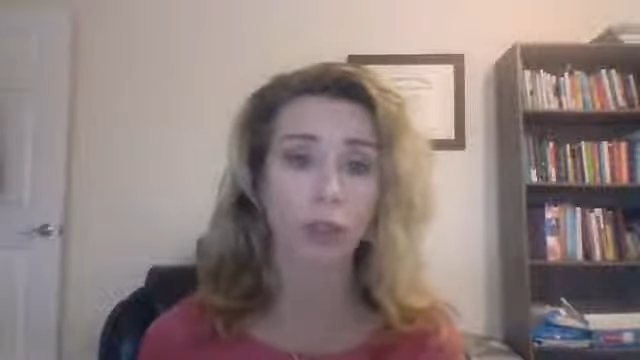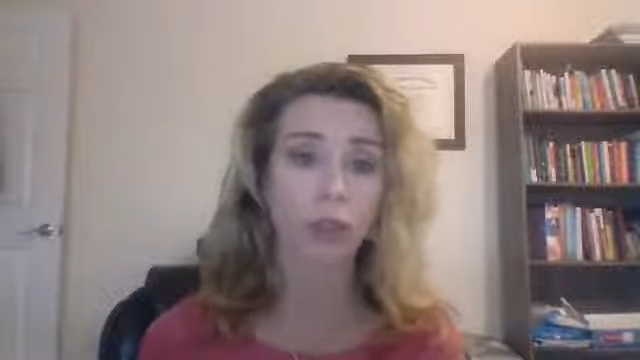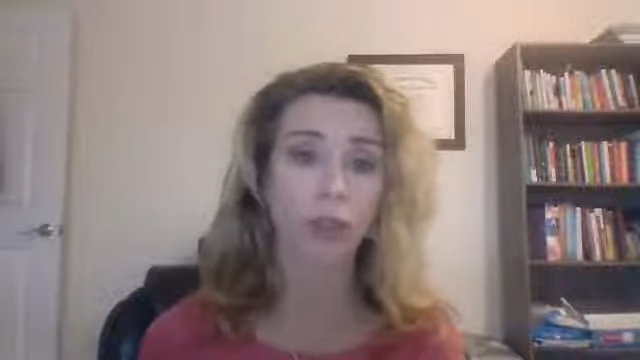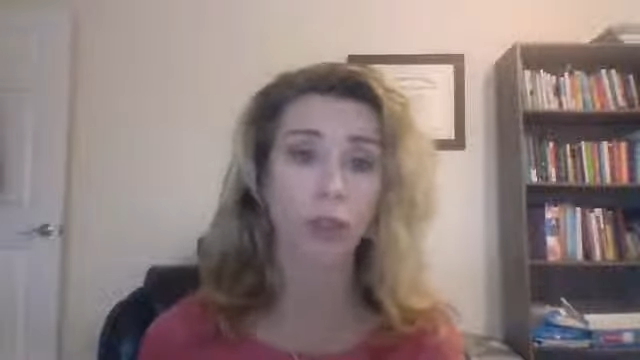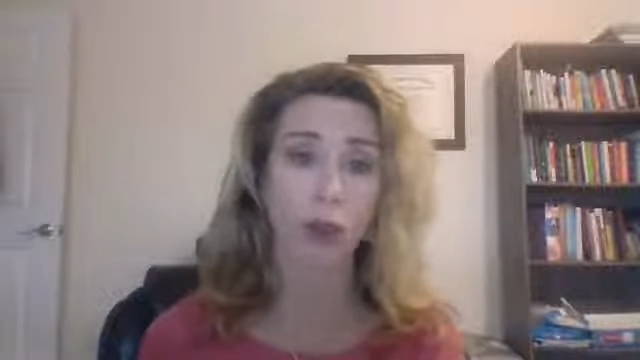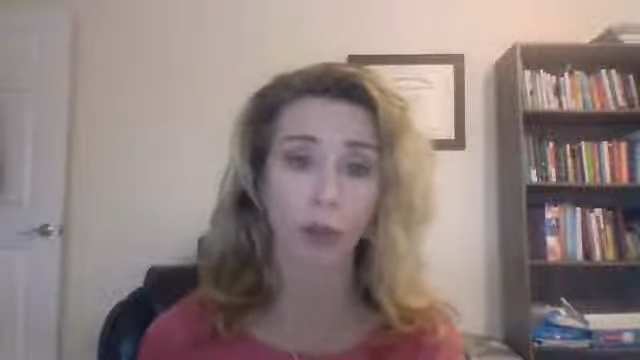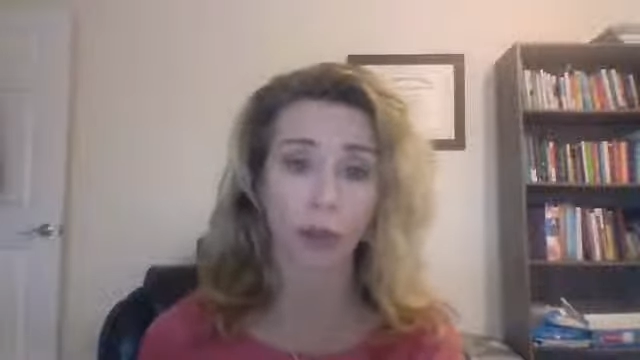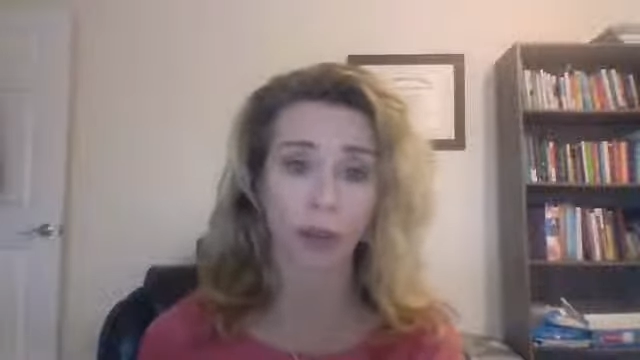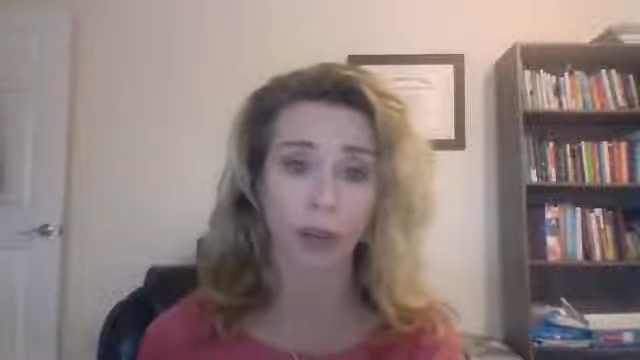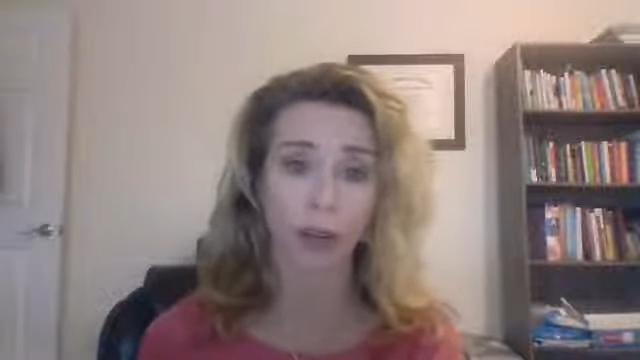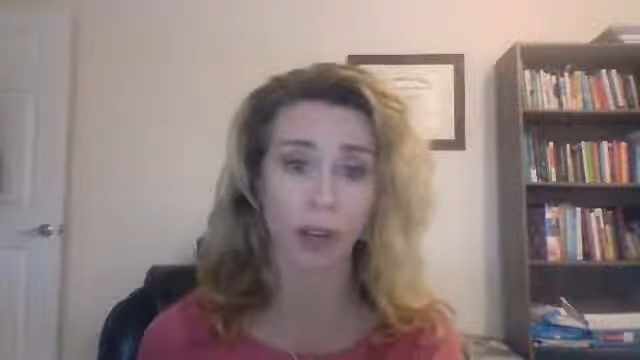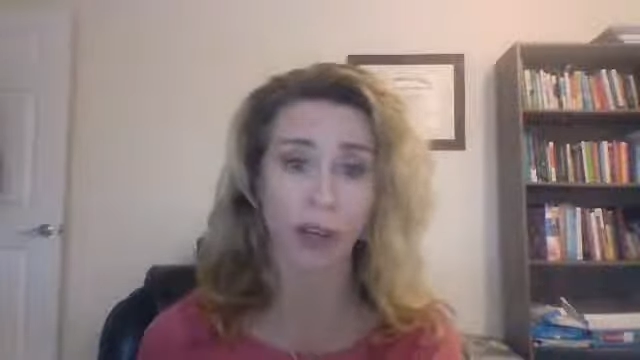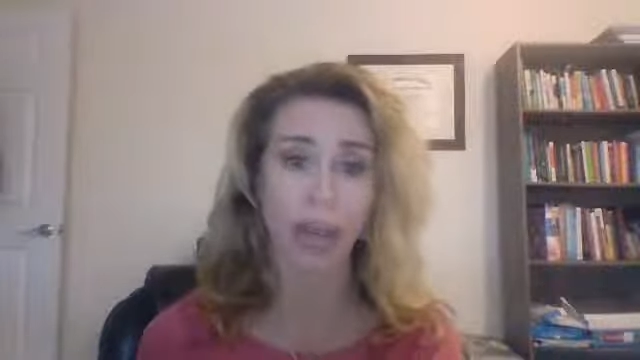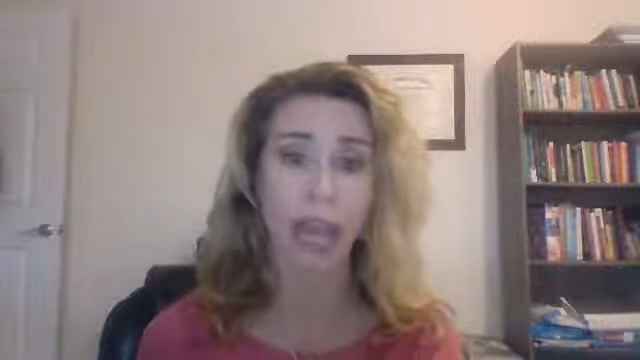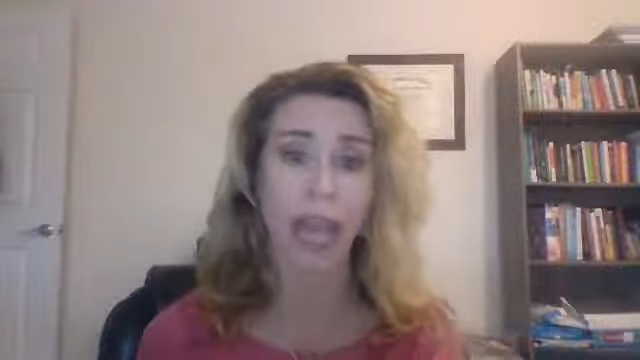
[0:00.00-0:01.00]
You could go
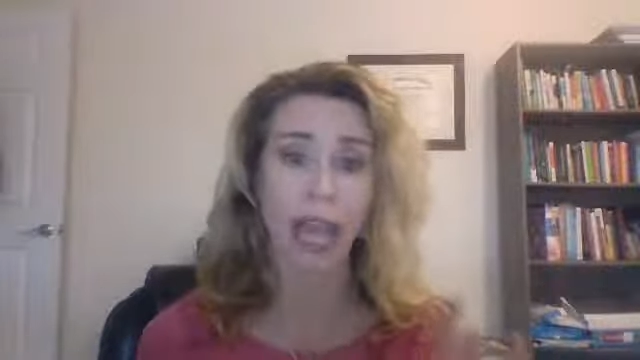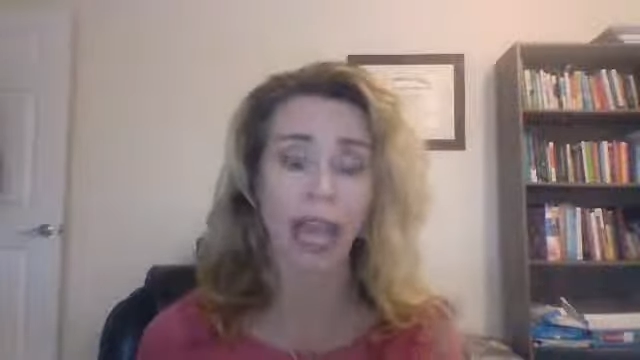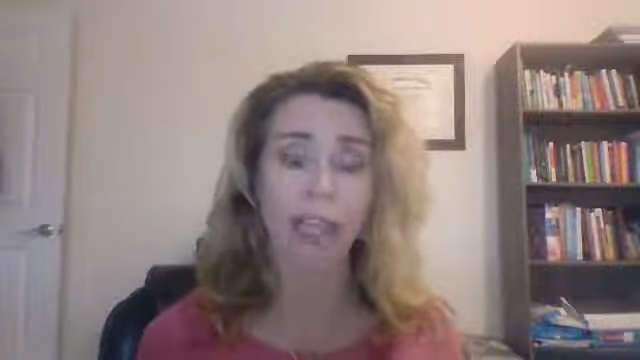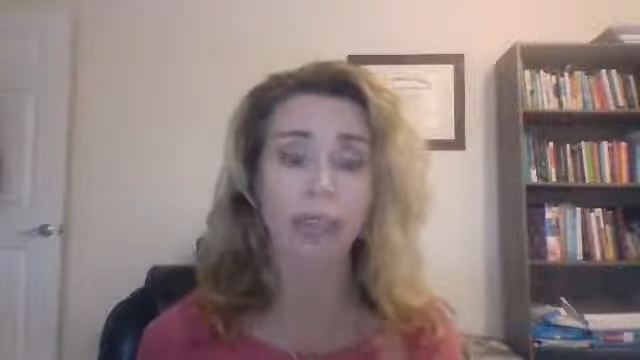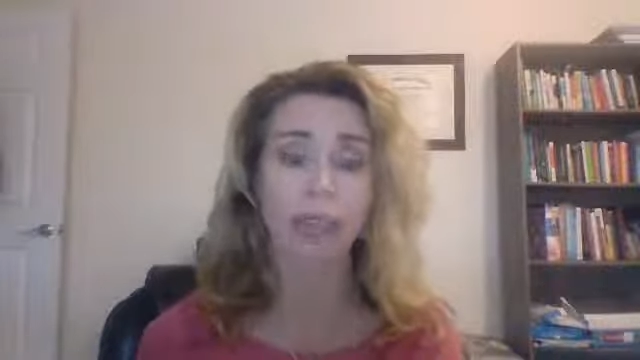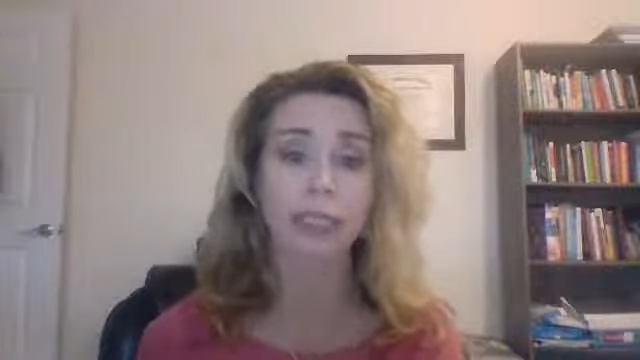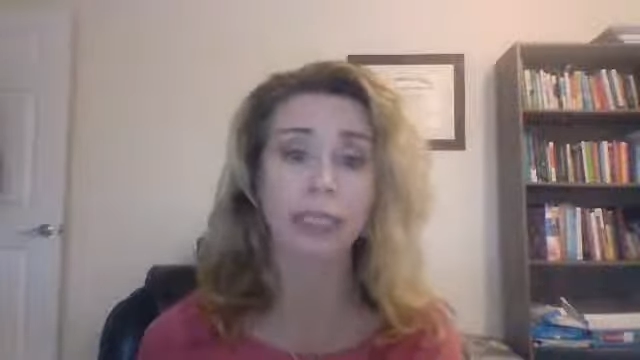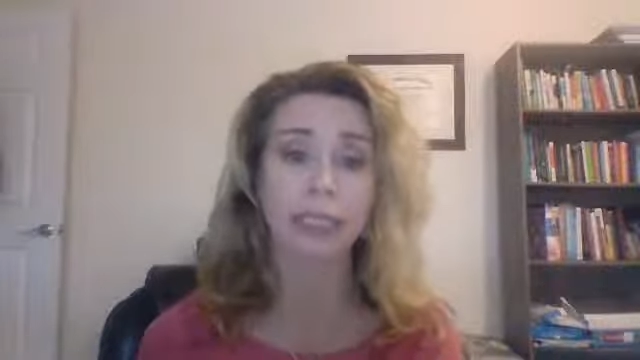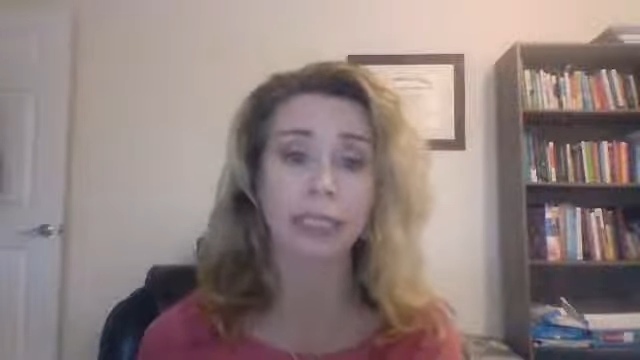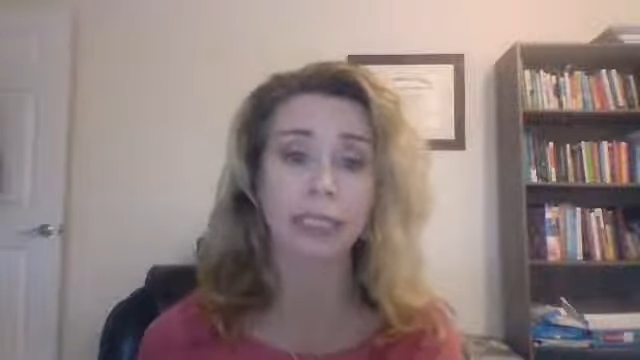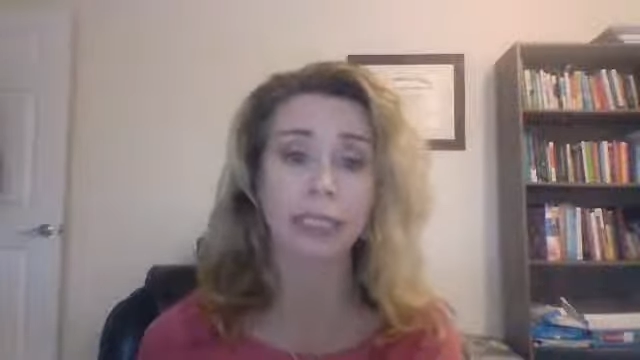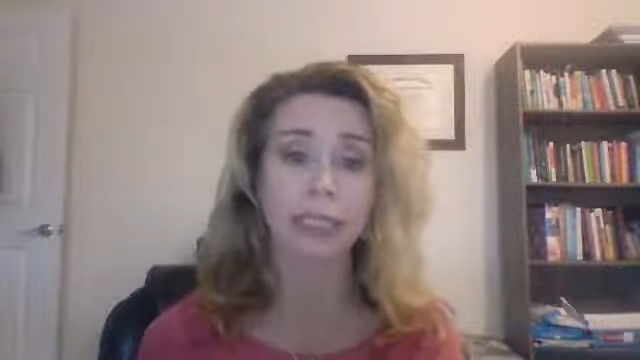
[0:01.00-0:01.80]
there and you can see